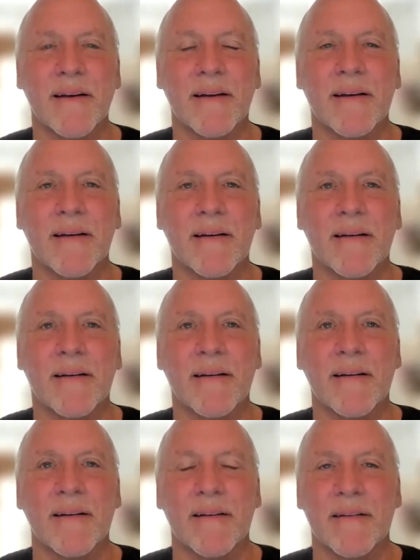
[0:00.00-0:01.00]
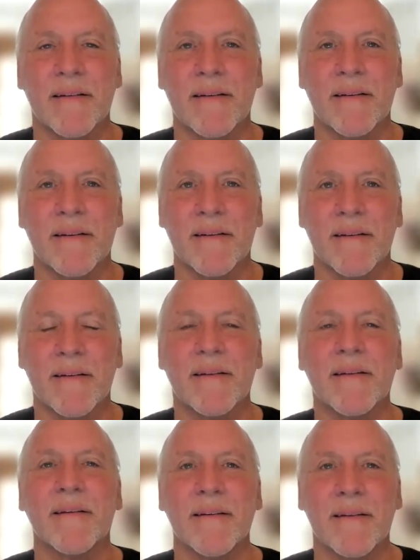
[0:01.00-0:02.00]

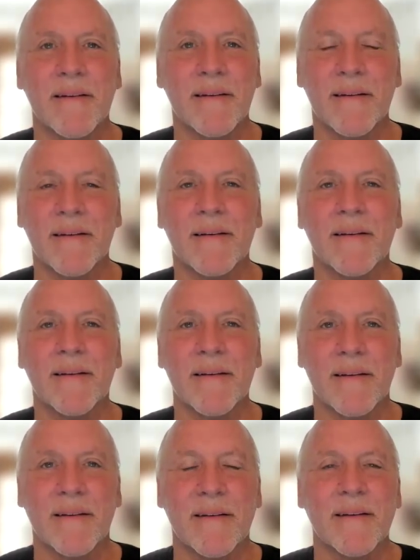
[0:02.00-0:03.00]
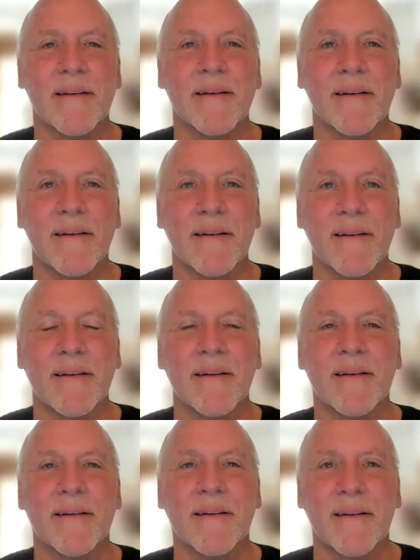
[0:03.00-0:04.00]

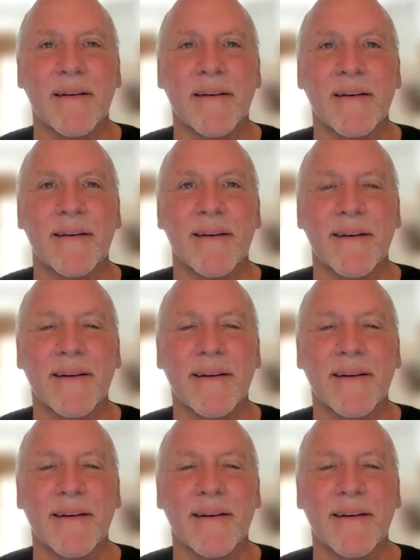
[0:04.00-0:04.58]
The person shown says nothing.